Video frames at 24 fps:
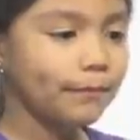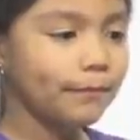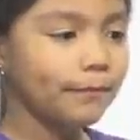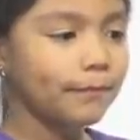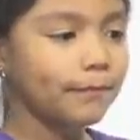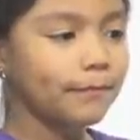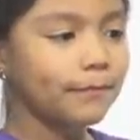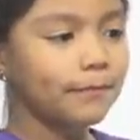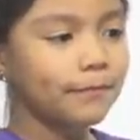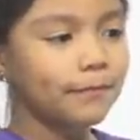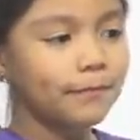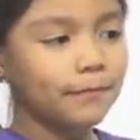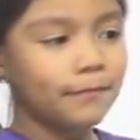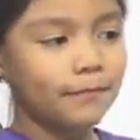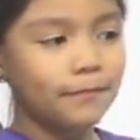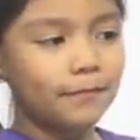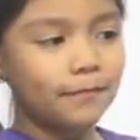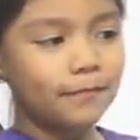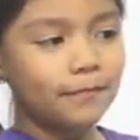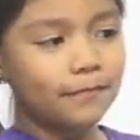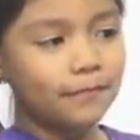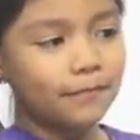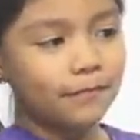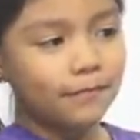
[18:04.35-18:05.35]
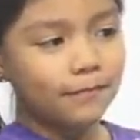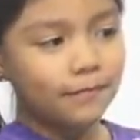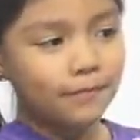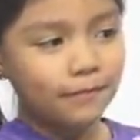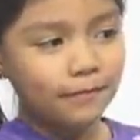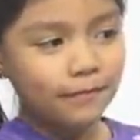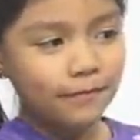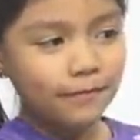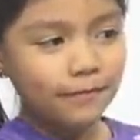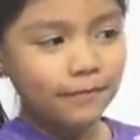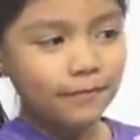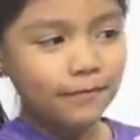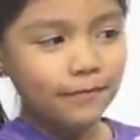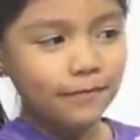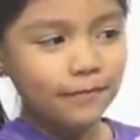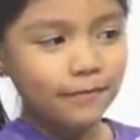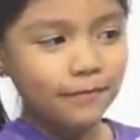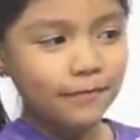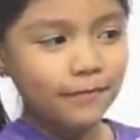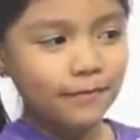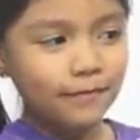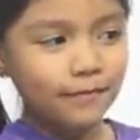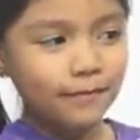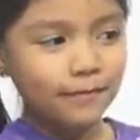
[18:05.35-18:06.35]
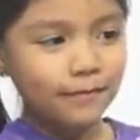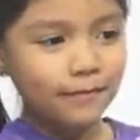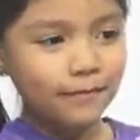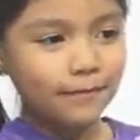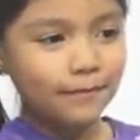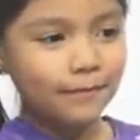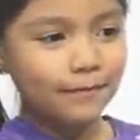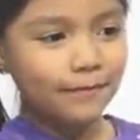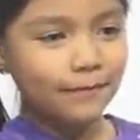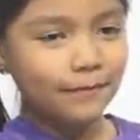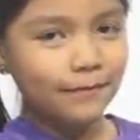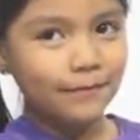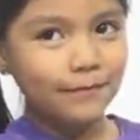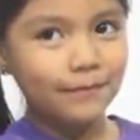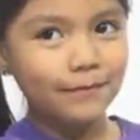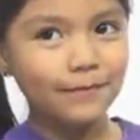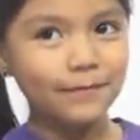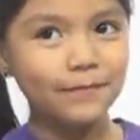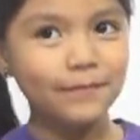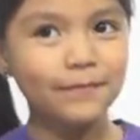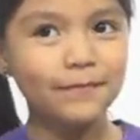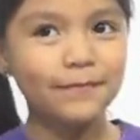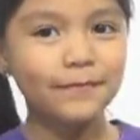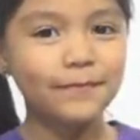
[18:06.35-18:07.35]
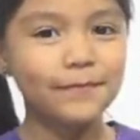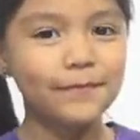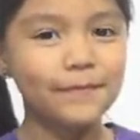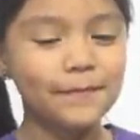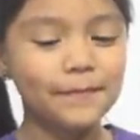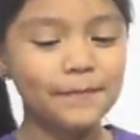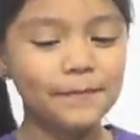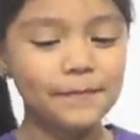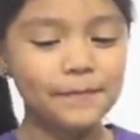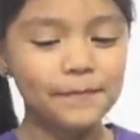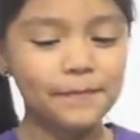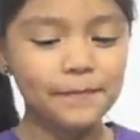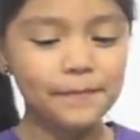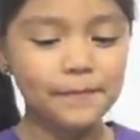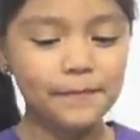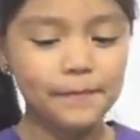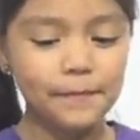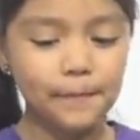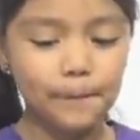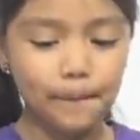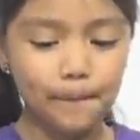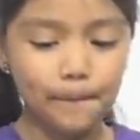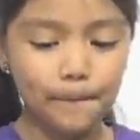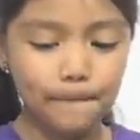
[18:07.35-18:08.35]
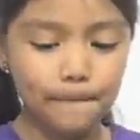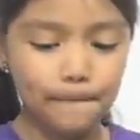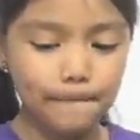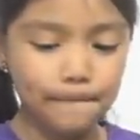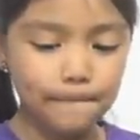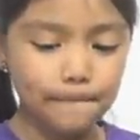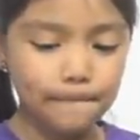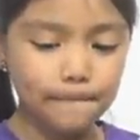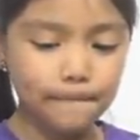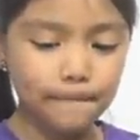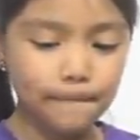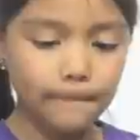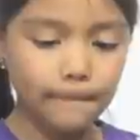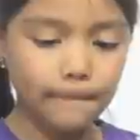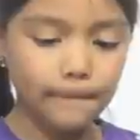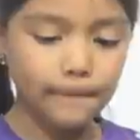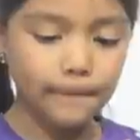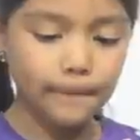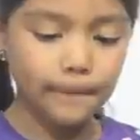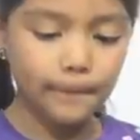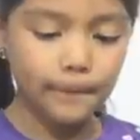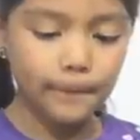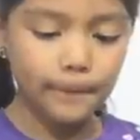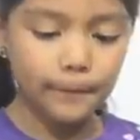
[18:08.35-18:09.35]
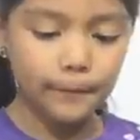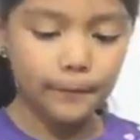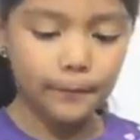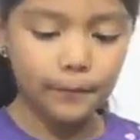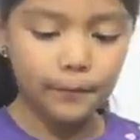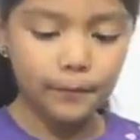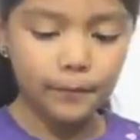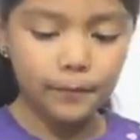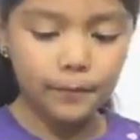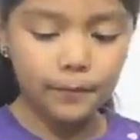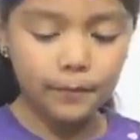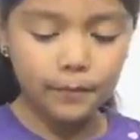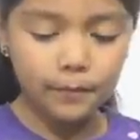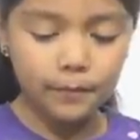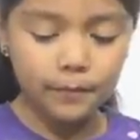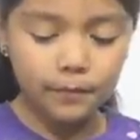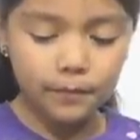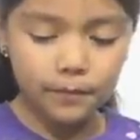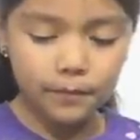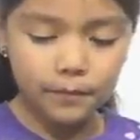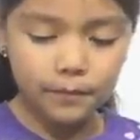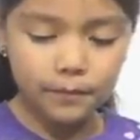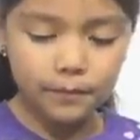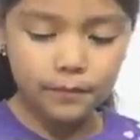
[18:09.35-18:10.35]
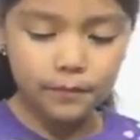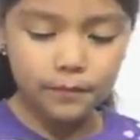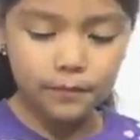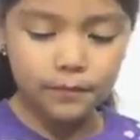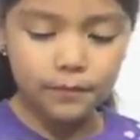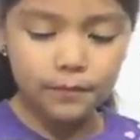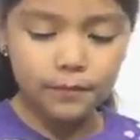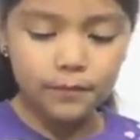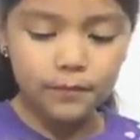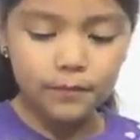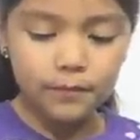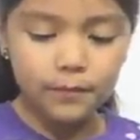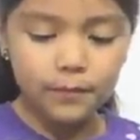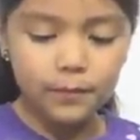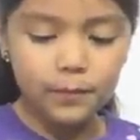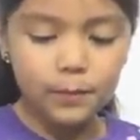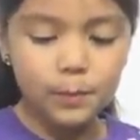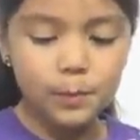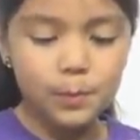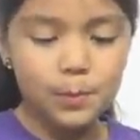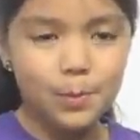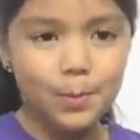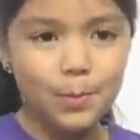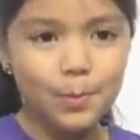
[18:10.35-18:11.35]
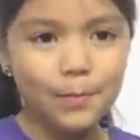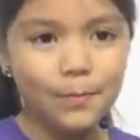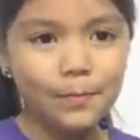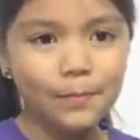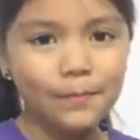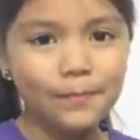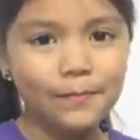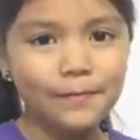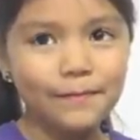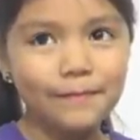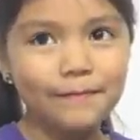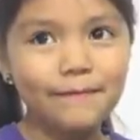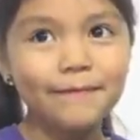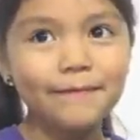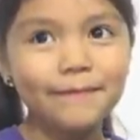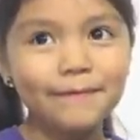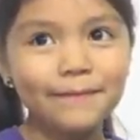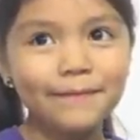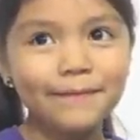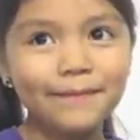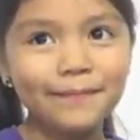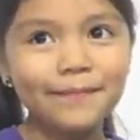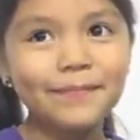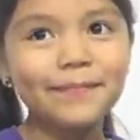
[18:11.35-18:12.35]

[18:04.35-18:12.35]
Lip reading: (silent)